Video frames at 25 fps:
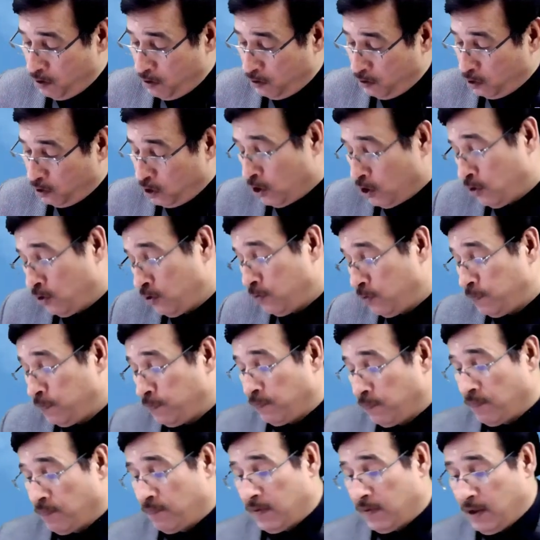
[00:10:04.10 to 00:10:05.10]
through
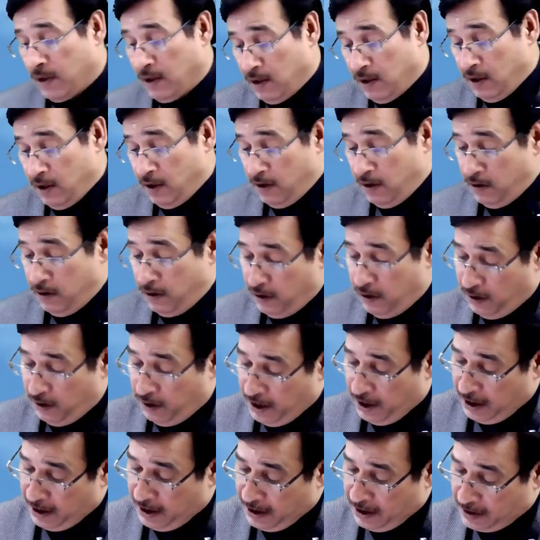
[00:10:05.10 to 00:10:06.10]

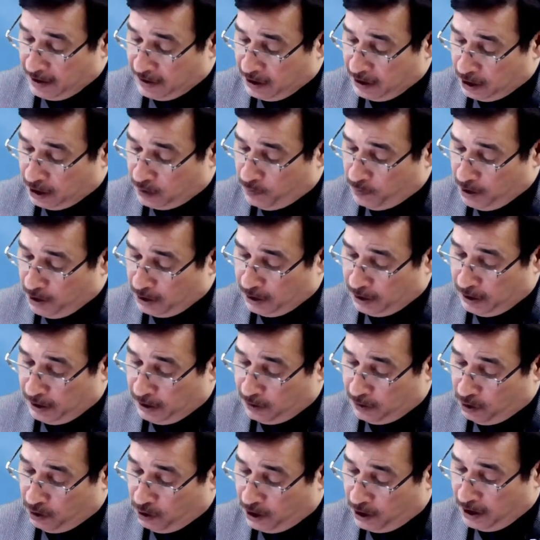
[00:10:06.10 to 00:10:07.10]
net assets method
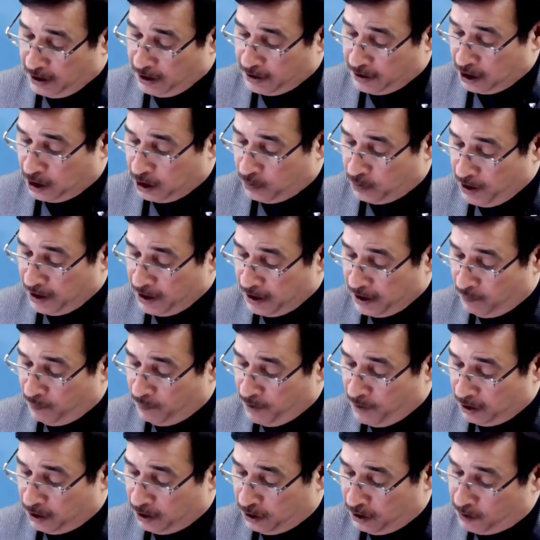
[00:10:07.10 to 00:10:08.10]
or assets backing
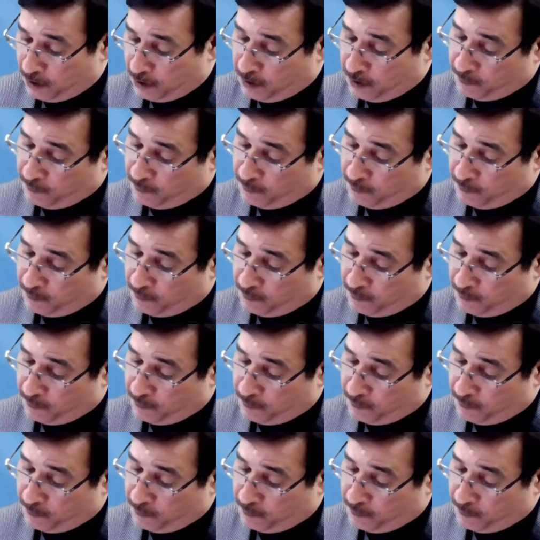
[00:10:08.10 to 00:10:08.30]
method.